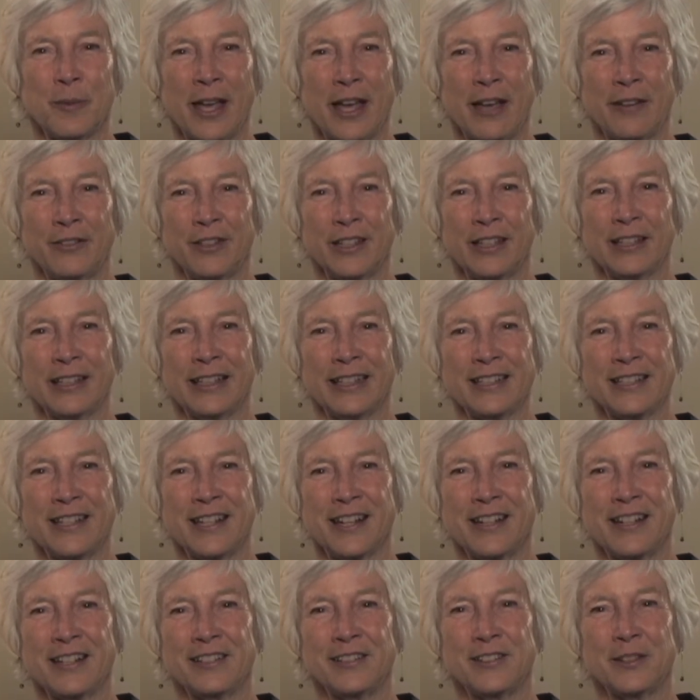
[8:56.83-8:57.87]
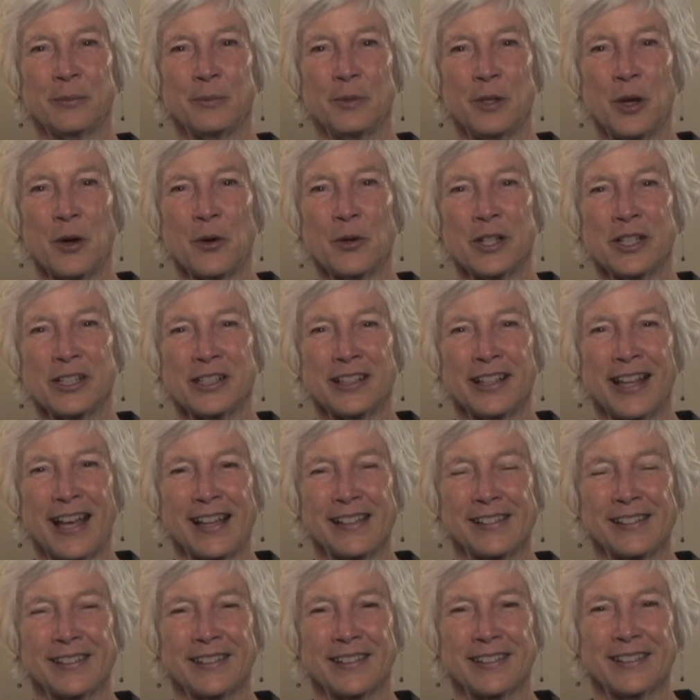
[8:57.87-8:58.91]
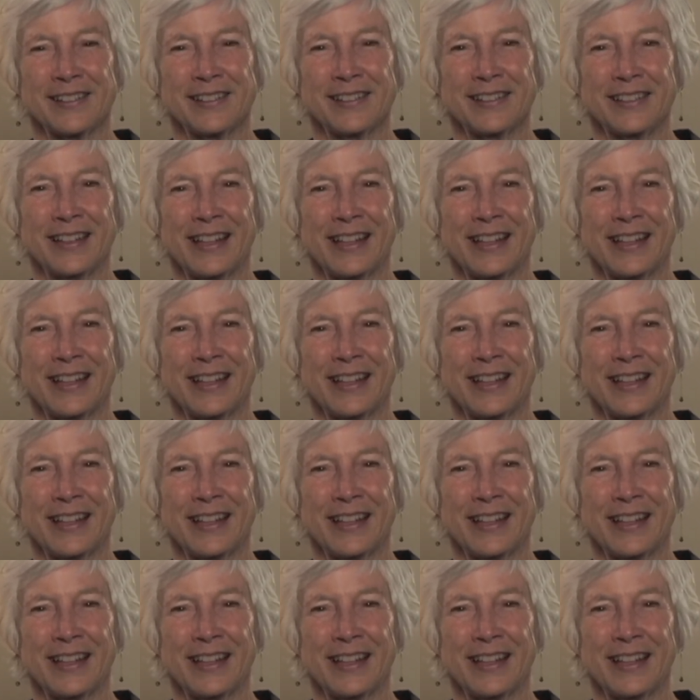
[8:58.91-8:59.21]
having attended some yoga classes.